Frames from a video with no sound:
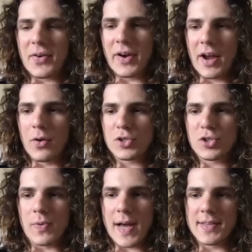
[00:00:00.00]
I
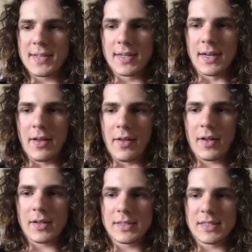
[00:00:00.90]
also read uh,
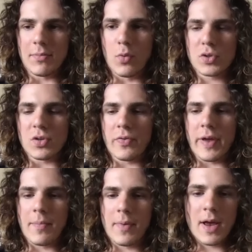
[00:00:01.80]
some books of
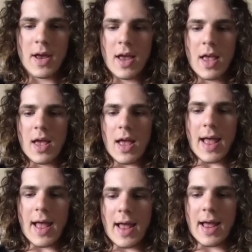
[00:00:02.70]
him
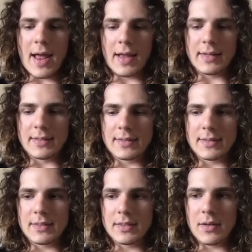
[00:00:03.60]
and
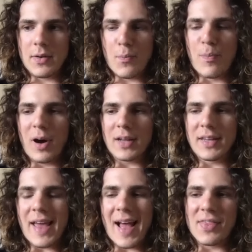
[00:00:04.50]
but
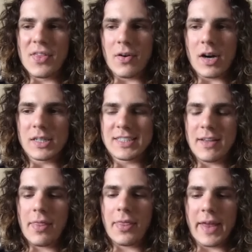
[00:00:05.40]
yeah, there are
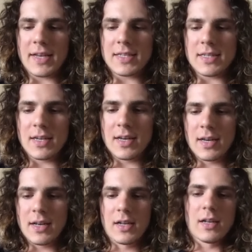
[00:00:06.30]
some things
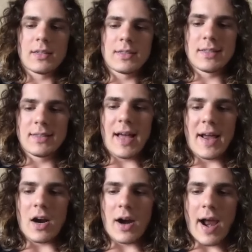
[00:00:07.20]
that
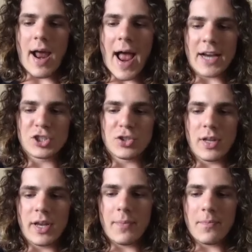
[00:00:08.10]
are
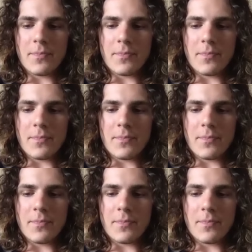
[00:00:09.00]
actually